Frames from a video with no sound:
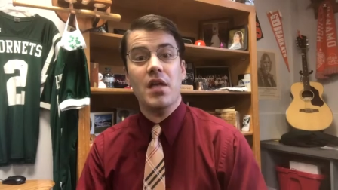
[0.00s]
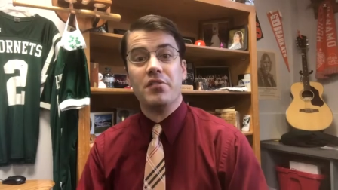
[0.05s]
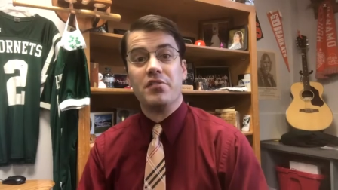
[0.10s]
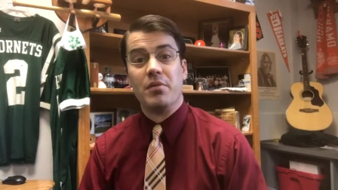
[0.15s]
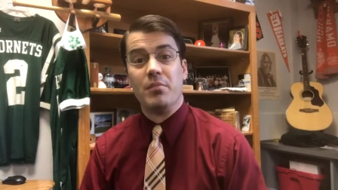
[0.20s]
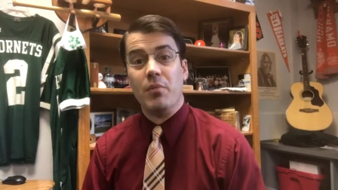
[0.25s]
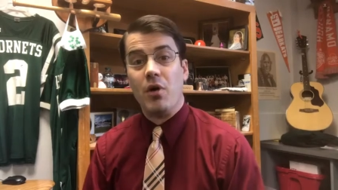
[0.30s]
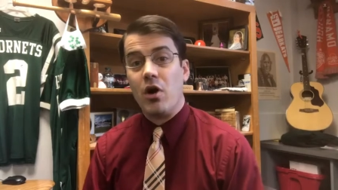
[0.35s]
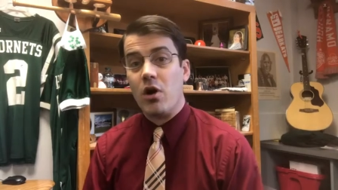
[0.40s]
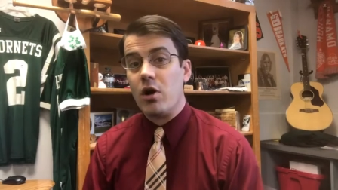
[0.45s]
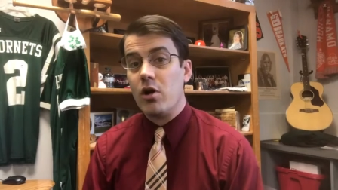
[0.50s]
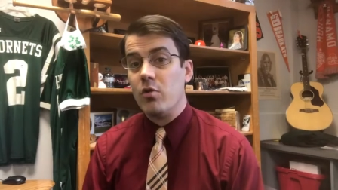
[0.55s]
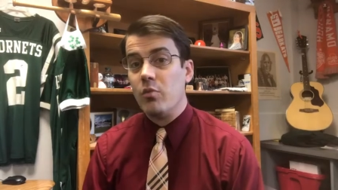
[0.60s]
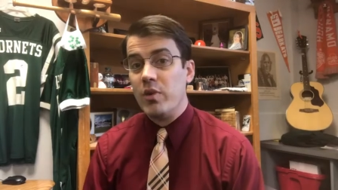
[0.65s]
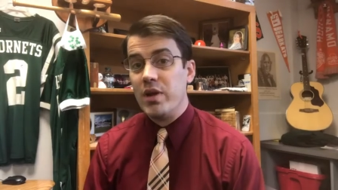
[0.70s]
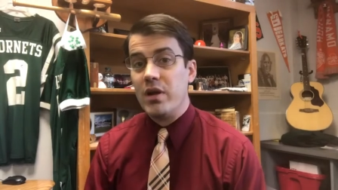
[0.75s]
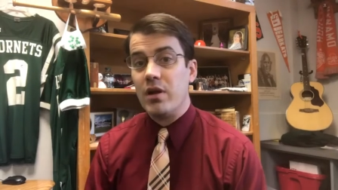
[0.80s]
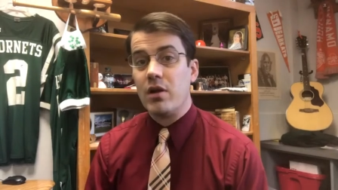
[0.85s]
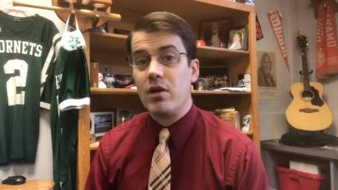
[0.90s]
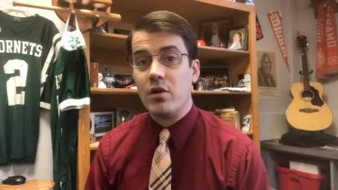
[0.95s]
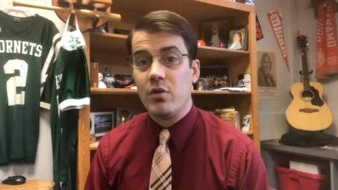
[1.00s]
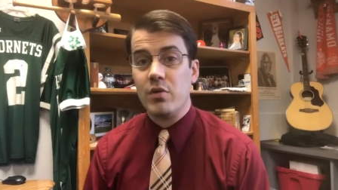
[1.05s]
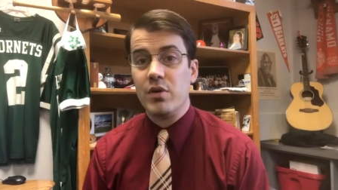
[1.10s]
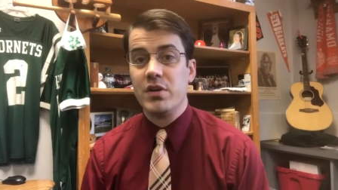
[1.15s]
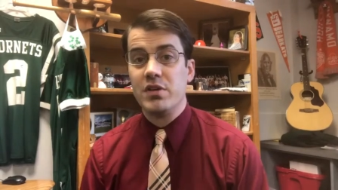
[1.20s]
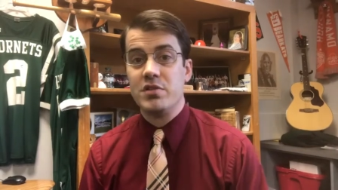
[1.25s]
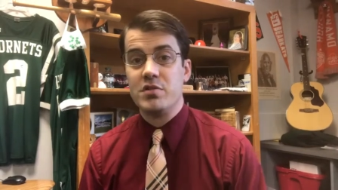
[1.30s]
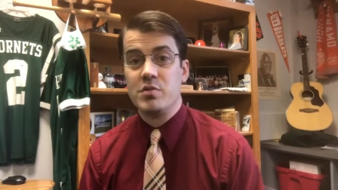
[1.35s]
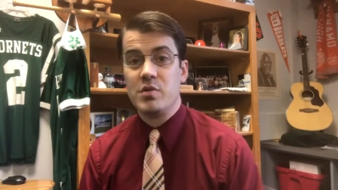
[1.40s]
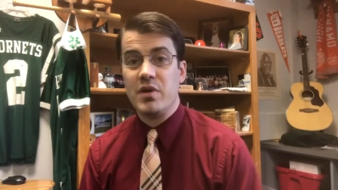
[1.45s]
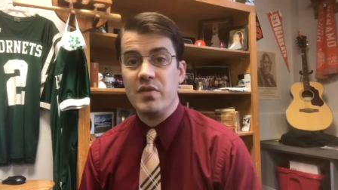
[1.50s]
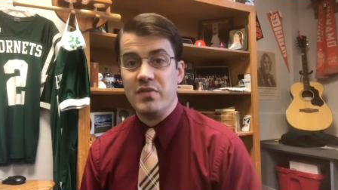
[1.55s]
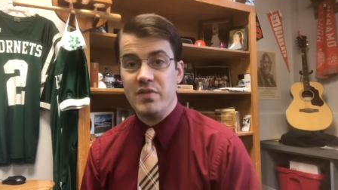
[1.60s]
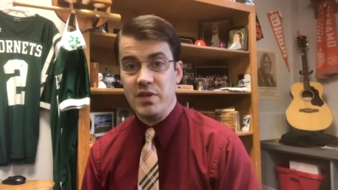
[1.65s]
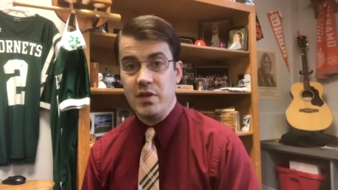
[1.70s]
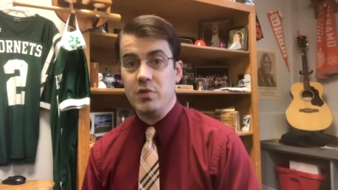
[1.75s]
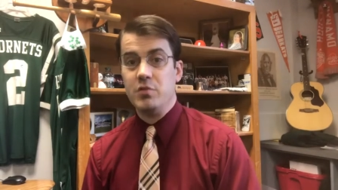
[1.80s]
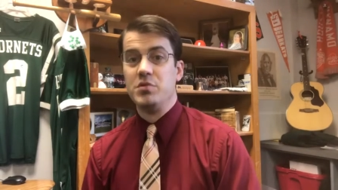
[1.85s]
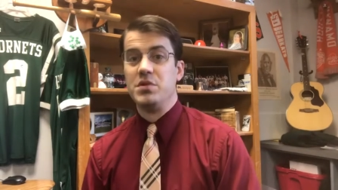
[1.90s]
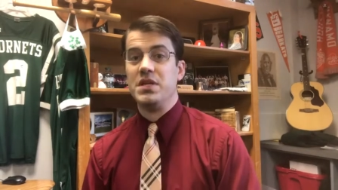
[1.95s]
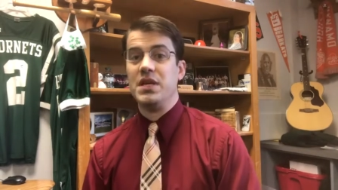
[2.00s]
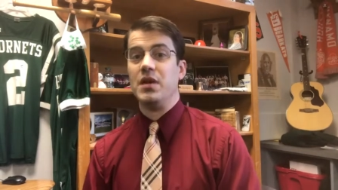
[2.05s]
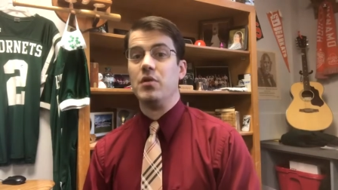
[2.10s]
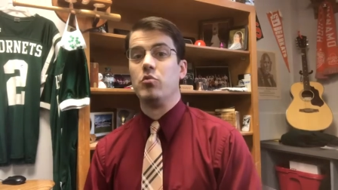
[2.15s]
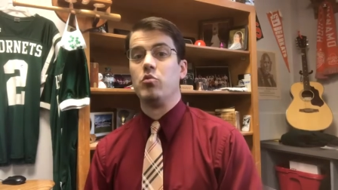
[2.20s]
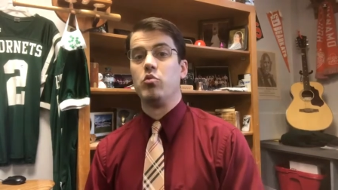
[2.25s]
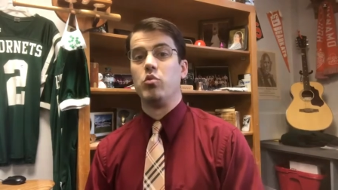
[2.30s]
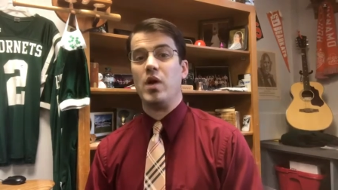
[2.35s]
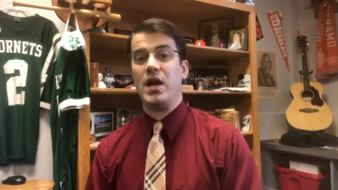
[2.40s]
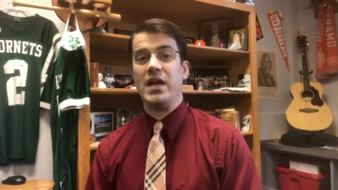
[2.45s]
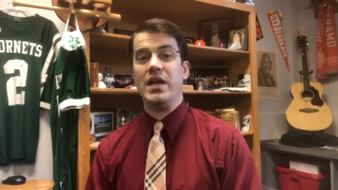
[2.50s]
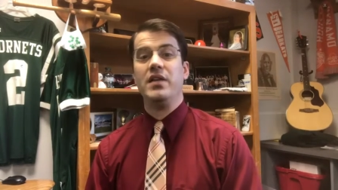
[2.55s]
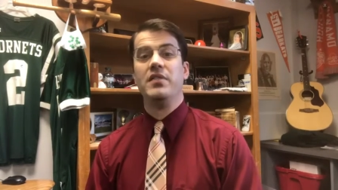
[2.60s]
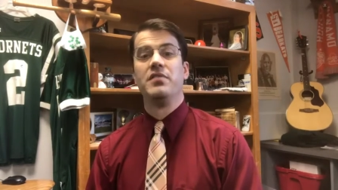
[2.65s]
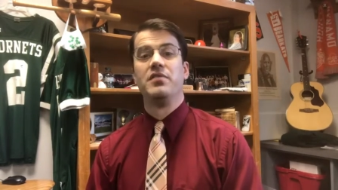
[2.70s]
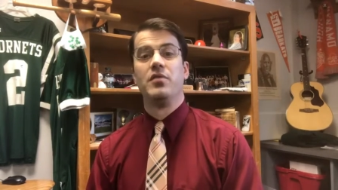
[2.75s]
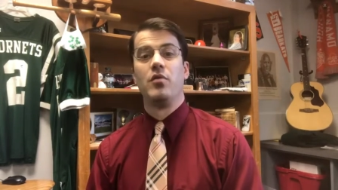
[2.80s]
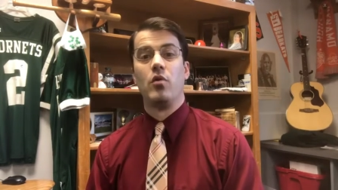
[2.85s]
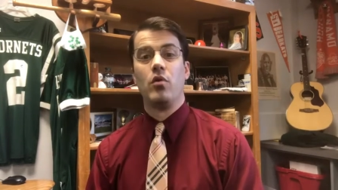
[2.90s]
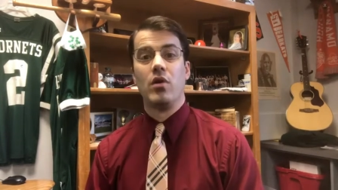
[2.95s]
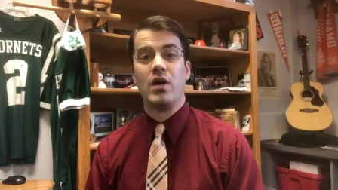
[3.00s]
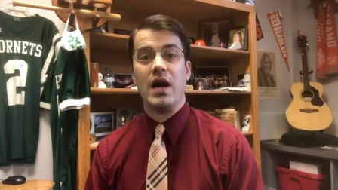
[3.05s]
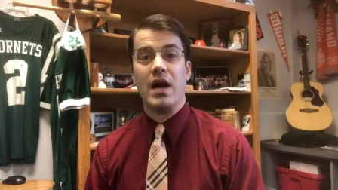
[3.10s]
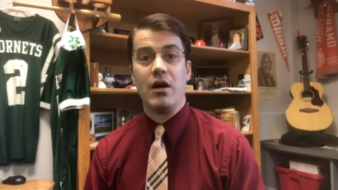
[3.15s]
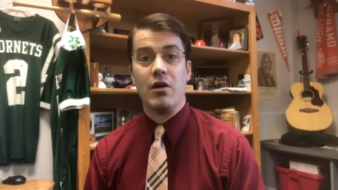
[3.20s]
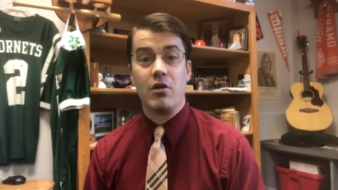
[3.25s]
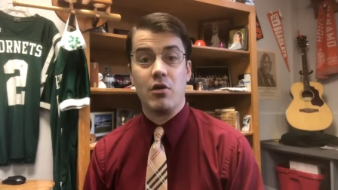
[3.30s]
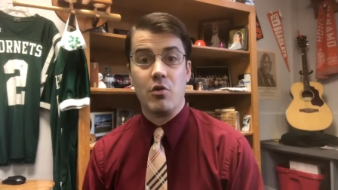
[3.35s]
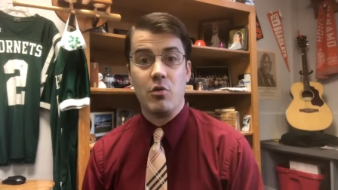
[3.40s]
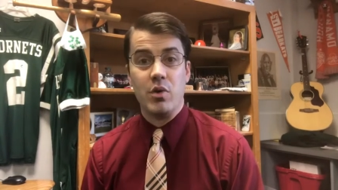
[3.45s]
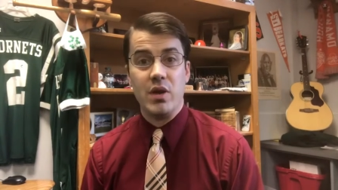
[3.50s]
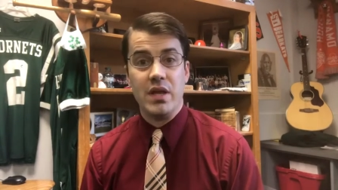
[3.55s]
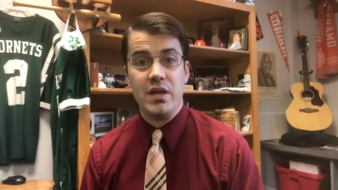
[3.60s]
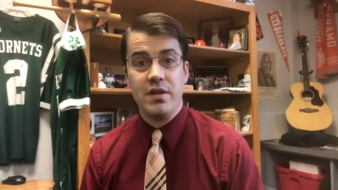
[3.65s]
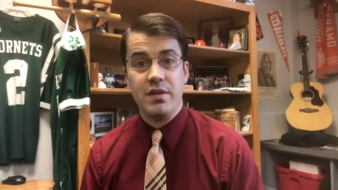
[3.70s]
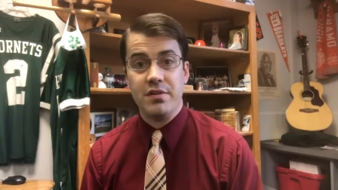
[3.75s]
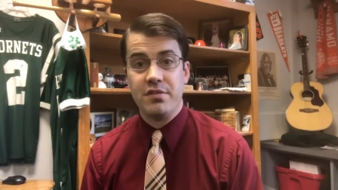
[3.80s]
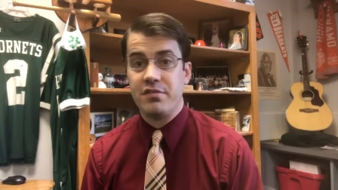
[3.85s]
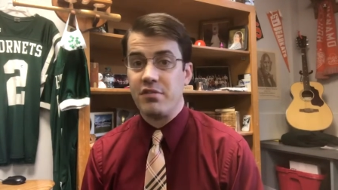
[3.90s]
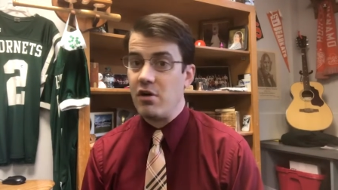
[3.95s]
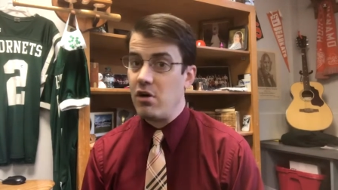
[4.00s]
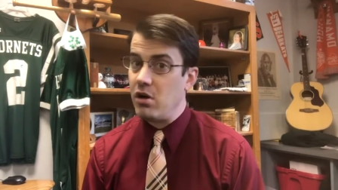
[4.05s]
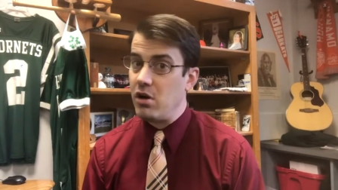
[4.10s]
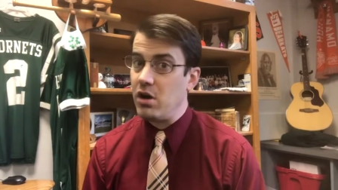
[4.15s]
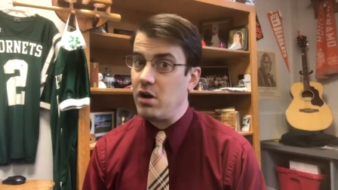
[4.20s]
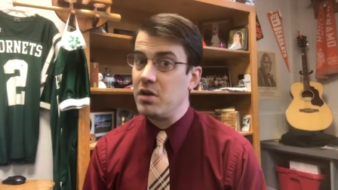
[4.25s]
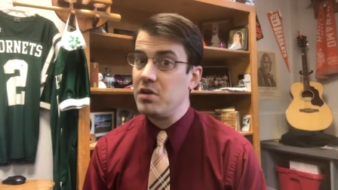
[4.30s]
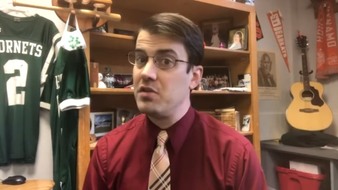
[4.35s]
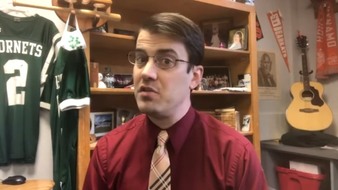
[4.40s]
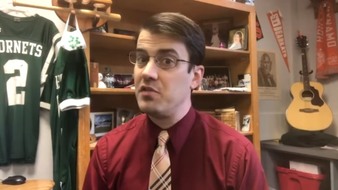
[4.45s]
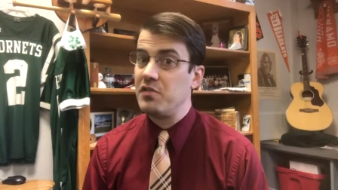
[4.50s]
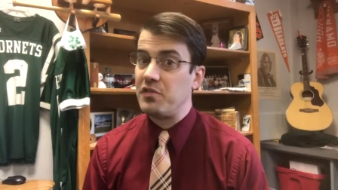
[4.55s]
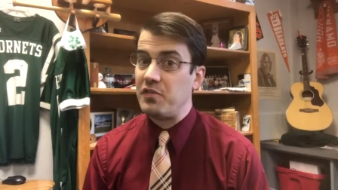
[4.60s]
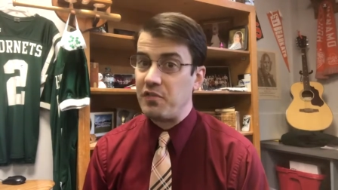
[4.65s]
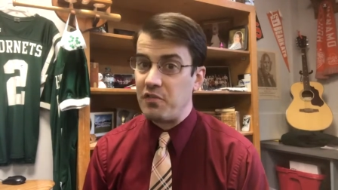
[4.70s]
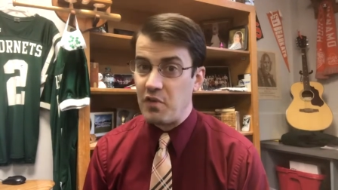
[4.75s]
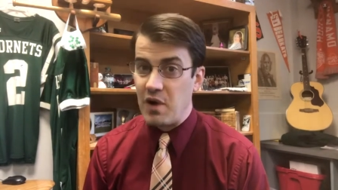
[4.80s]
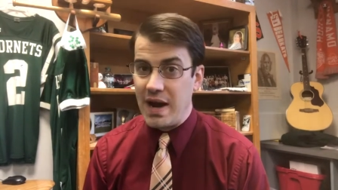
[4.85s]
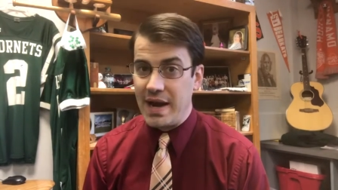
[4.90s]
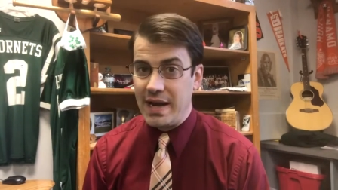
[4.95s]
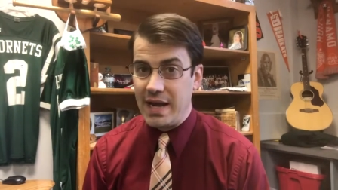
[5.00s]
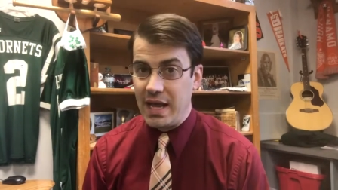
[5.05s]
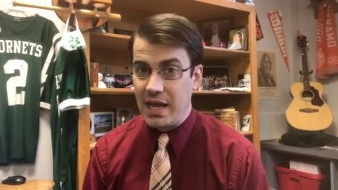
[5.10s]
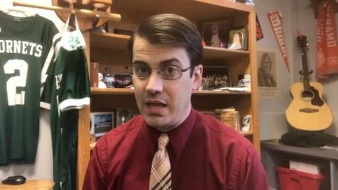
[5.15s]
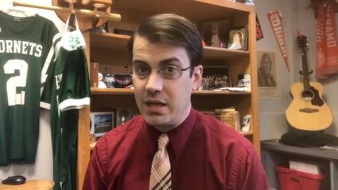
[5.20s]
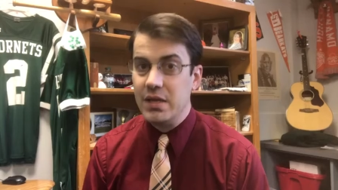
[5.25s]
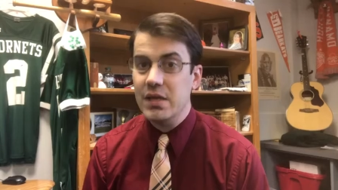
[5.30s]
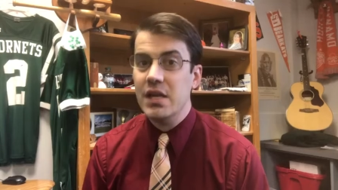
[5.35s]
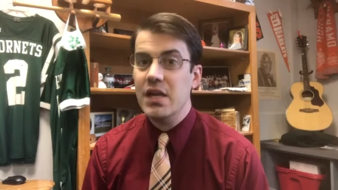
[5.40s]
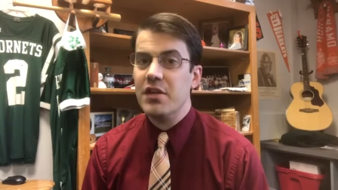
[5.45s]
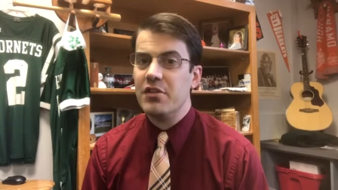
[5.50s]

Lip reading: Tomorrow, we are going to review to get ready for our quiz on Friday,